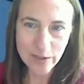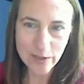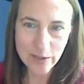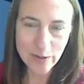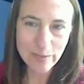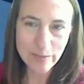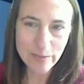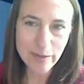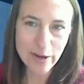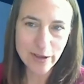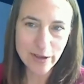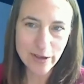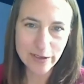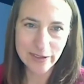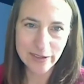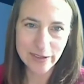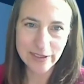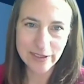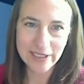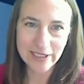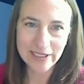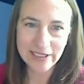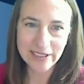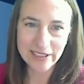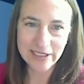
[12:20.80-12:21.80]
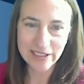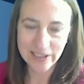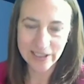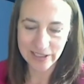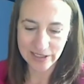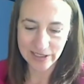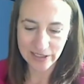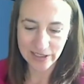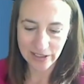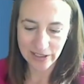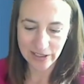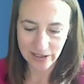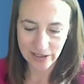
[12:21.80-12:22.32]
was remote due
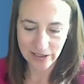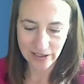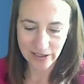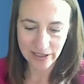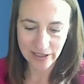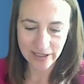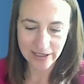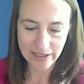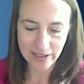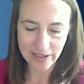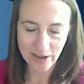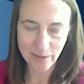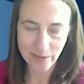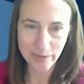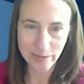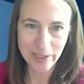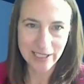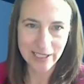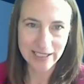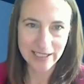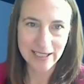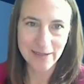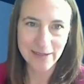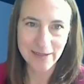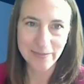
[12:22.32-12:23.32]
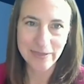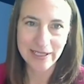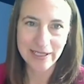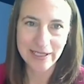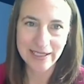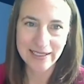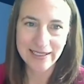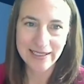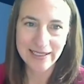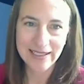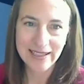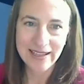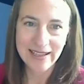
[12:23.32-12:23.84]
diligence on an operating
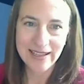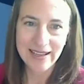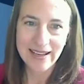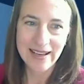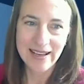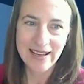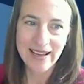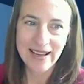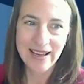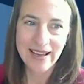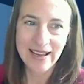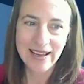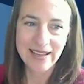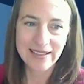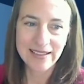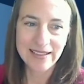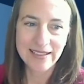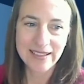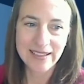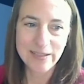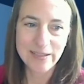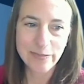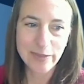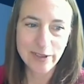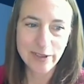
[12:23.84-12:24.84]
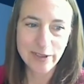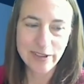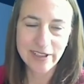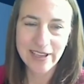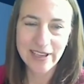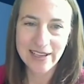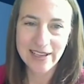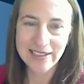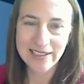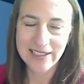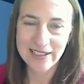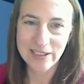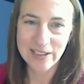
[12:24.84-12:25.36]
company. And in both
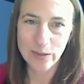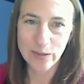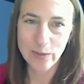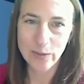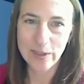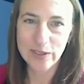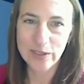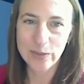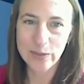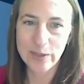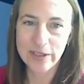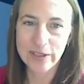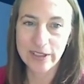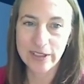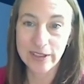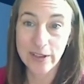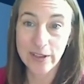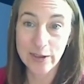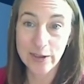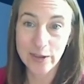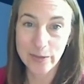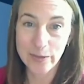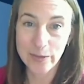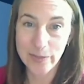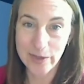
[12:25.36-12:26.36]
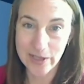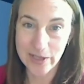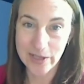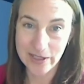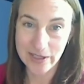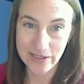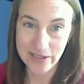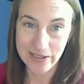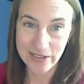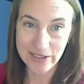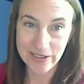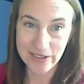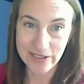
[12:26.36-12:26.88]
cases, it was with a local
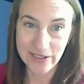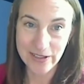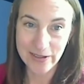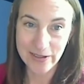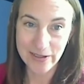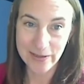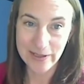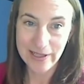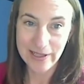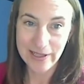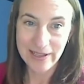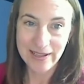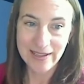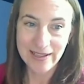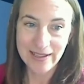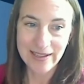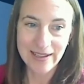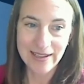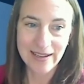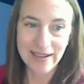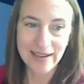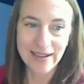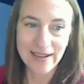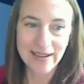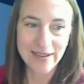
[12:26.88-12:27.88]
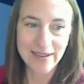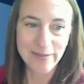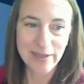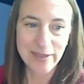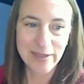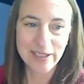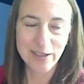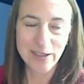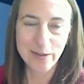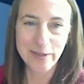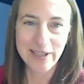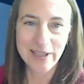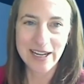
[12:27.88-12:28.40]
partner. So
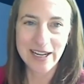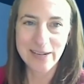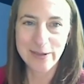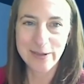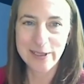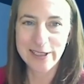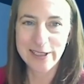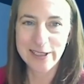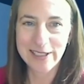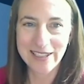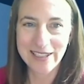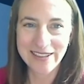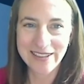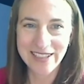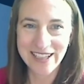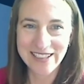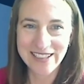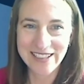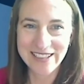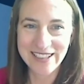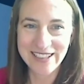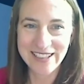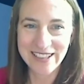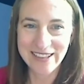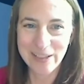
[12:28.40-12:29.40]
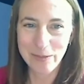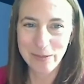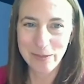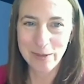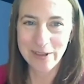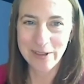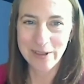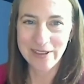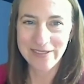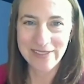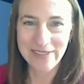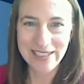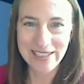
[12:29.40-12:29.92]
I don't want anyone to get the idea that
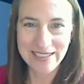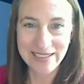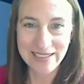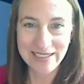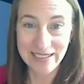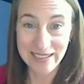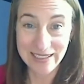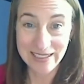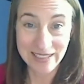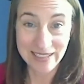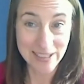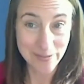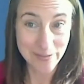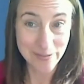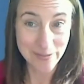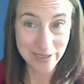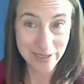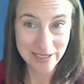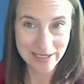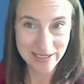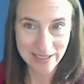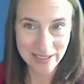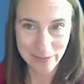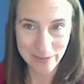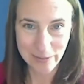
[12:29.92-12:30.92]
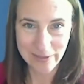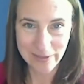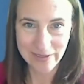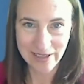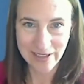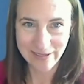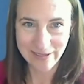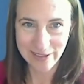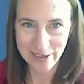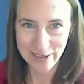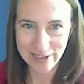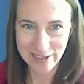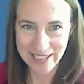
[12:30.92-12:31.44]
we're investing in companies that we've
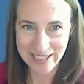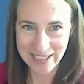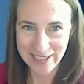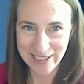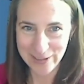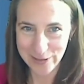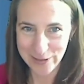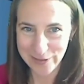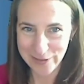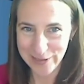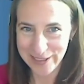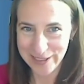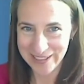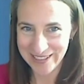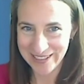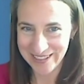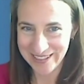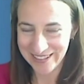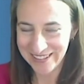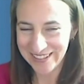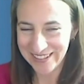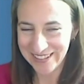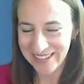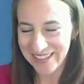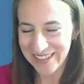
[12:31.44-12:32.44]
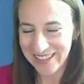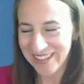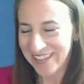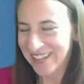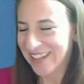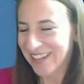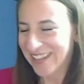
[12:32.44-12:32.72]
never seen or visited.